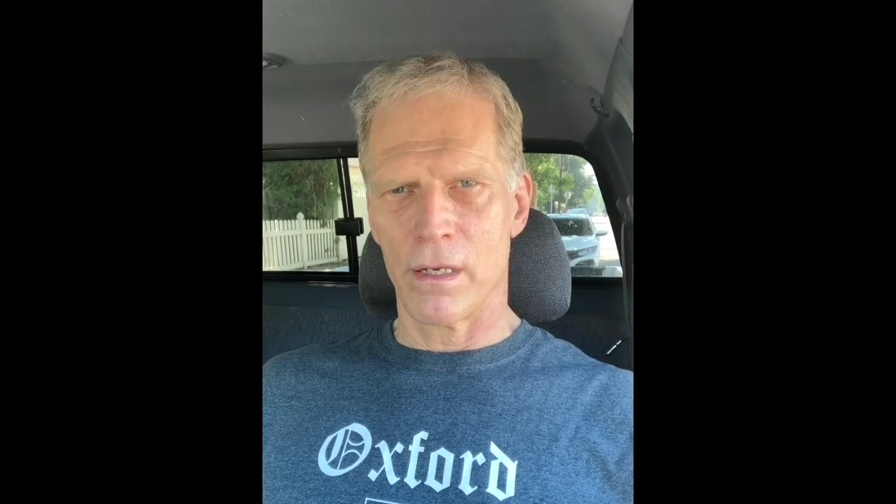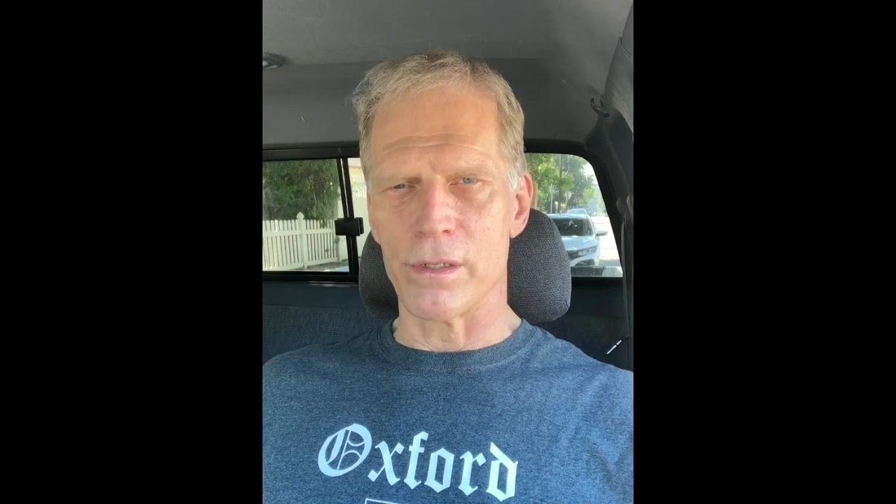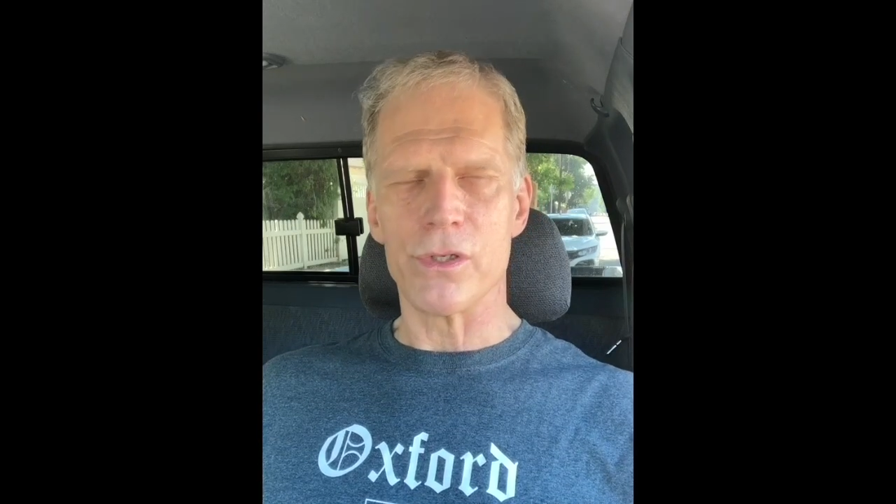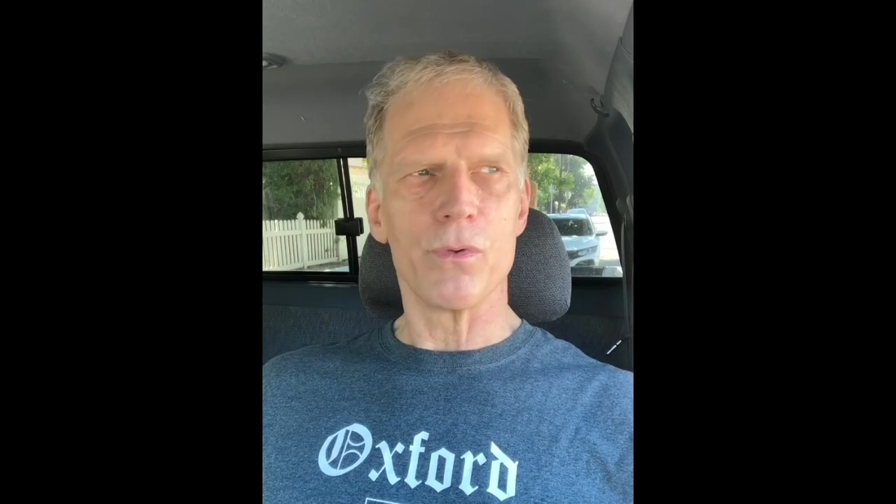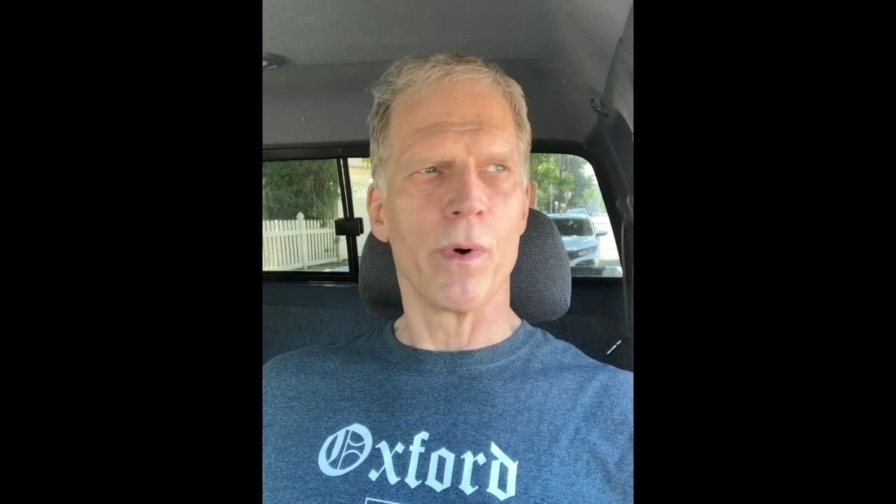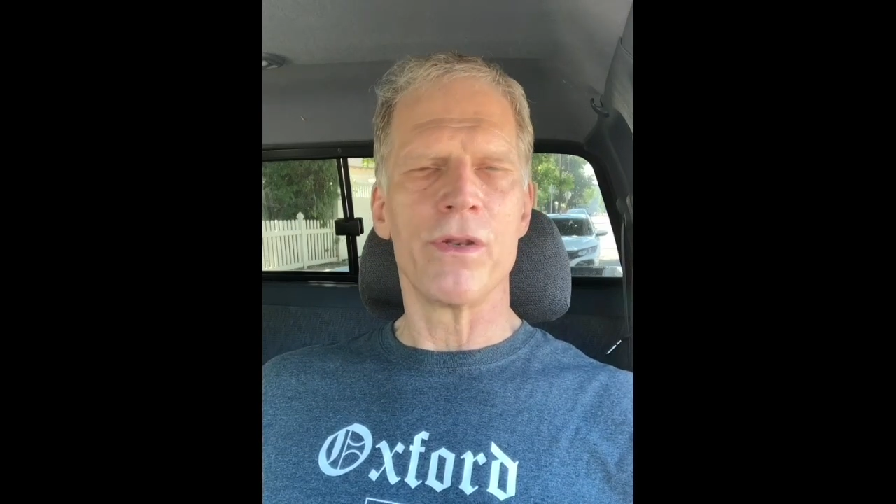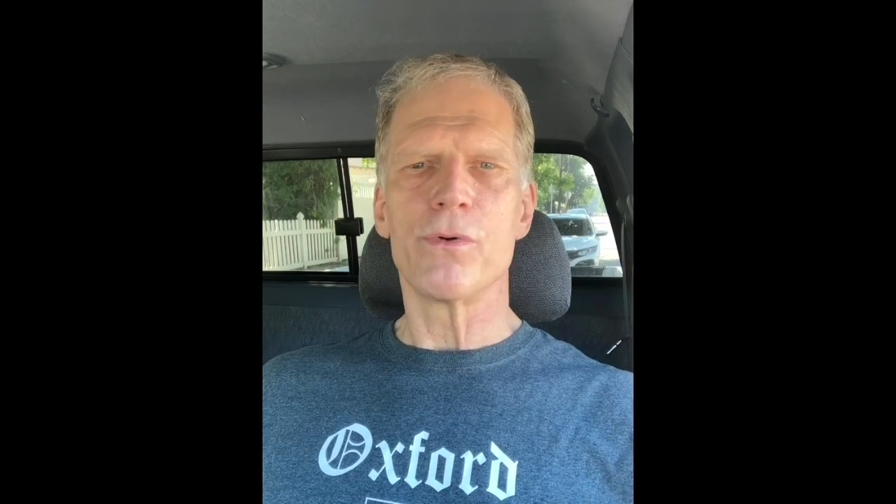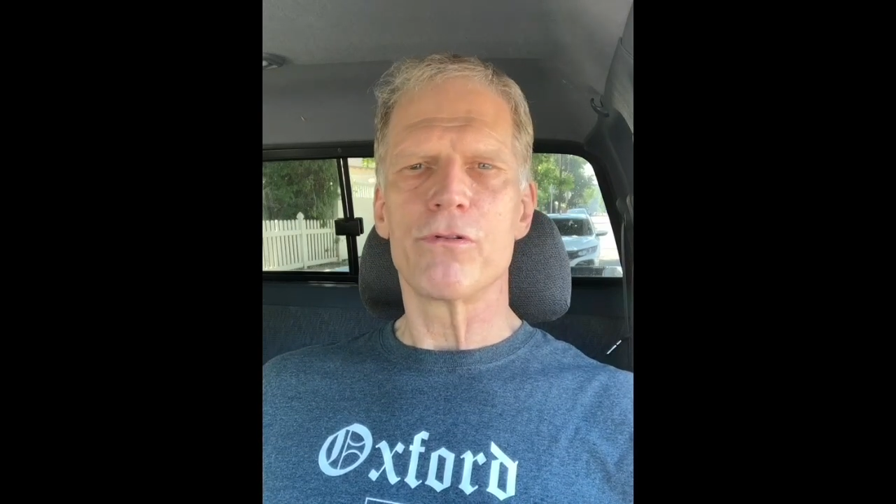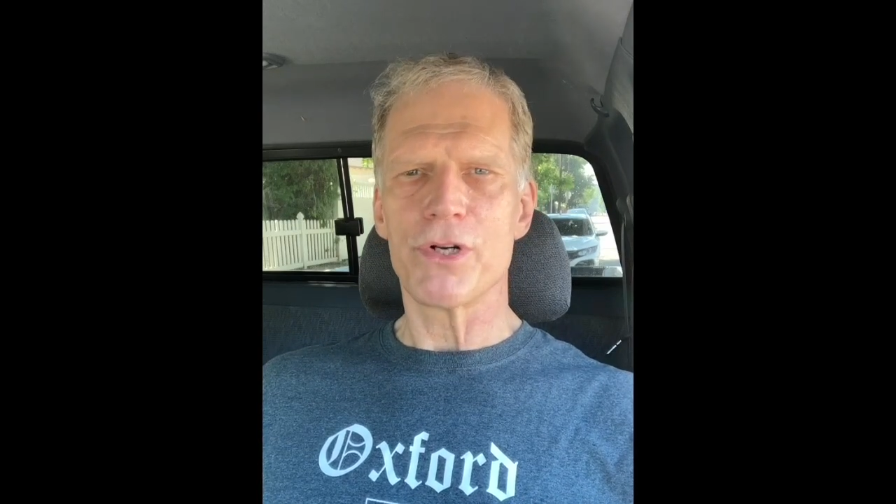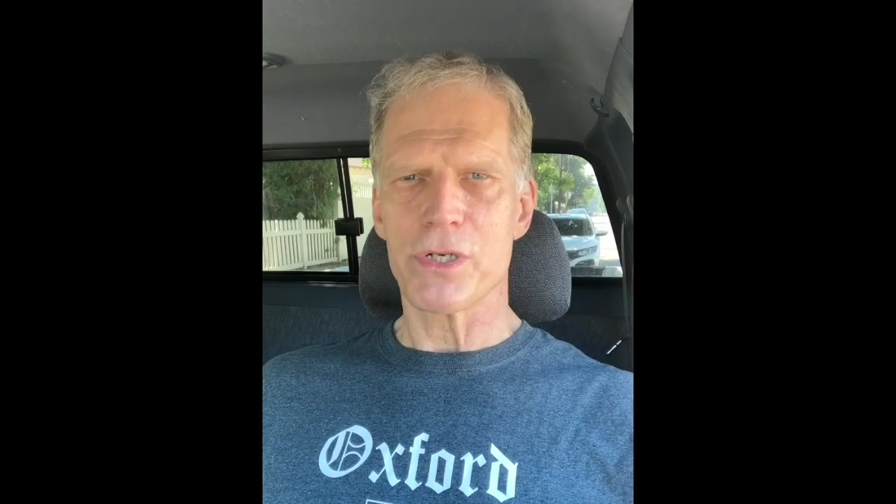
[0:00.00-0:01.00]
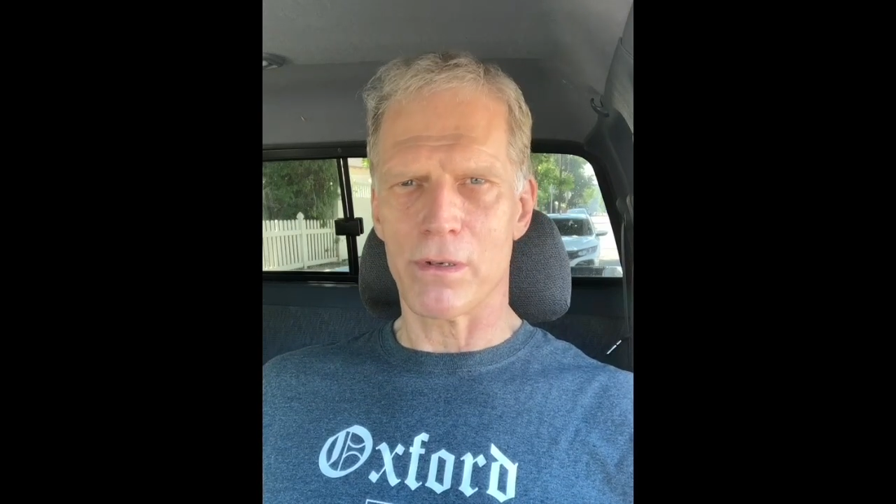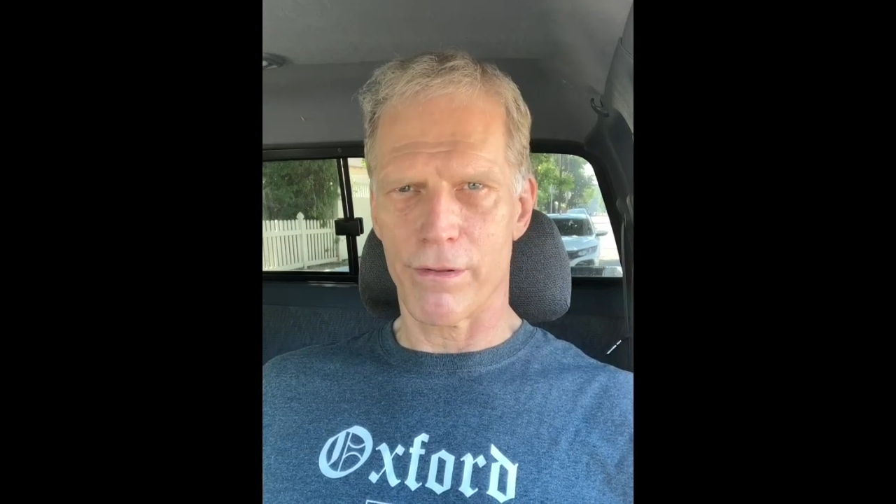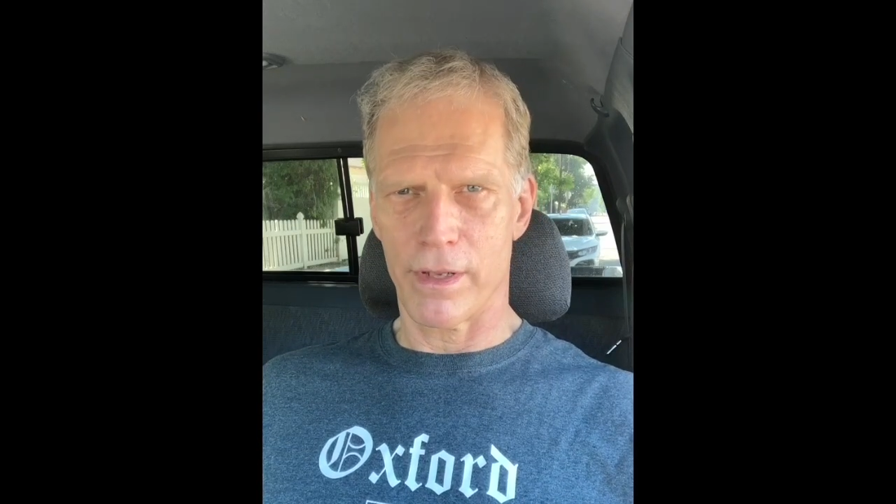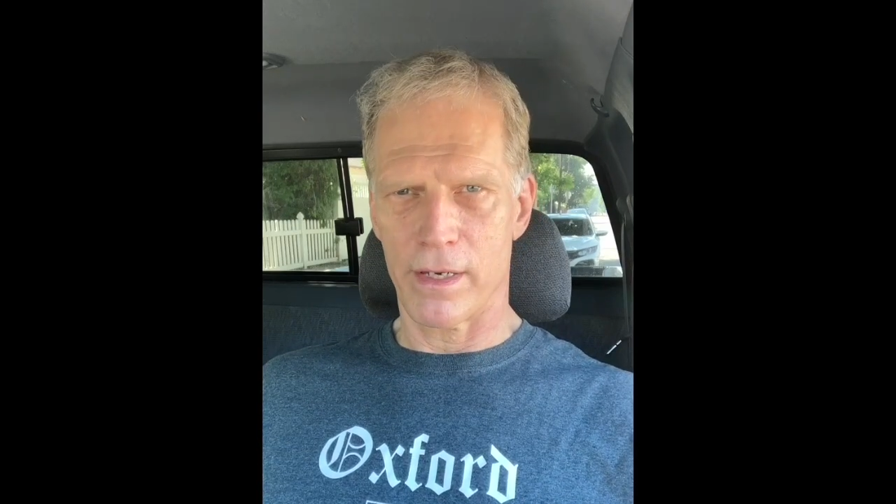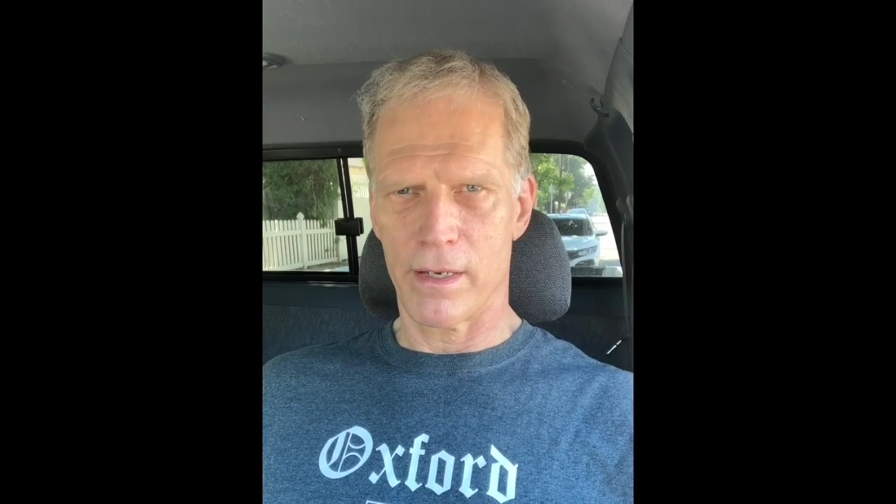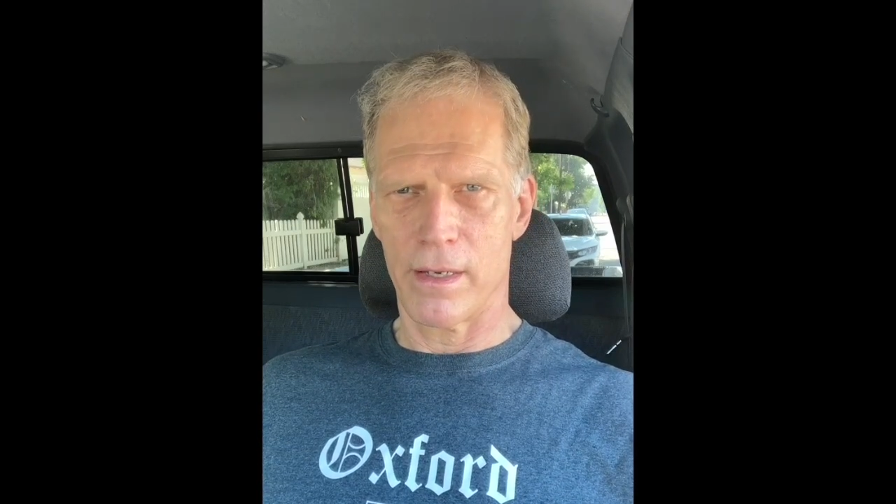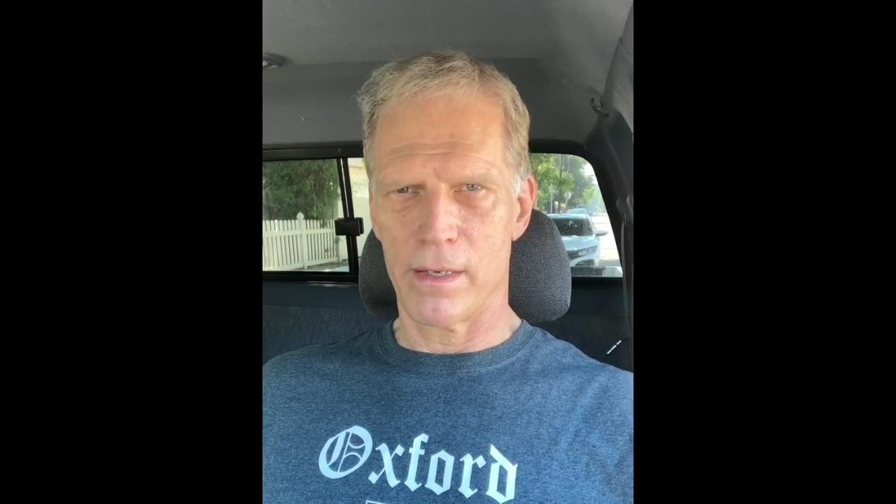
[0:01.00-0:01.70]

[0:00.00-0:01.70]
do one nutritional thing,